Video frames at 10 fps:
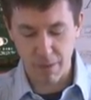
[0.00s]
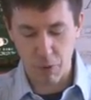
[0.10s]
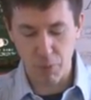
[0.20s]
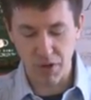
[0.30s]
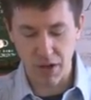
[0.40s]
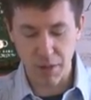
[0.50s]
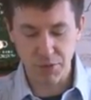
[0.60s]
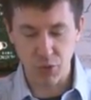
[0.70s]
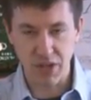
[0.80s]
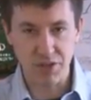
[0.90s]
Open it up
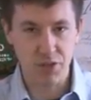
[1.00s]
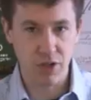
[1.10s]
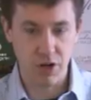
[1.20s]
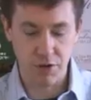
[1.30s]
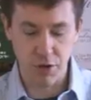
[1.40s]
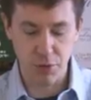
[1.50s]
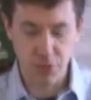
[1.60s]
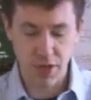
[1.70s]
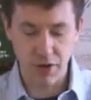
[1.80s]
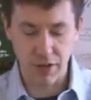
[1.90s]
so we can stick our
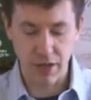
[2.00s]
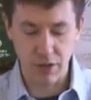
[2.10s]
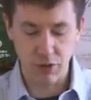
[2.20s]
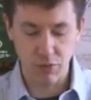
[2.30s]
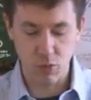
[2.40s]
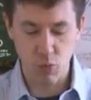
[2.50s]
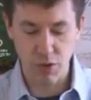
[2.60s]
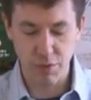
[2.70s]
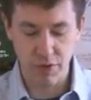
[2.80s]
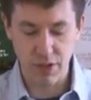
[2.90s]
nose down and get a good
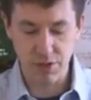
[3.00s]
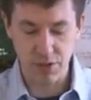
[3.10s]
whiff of these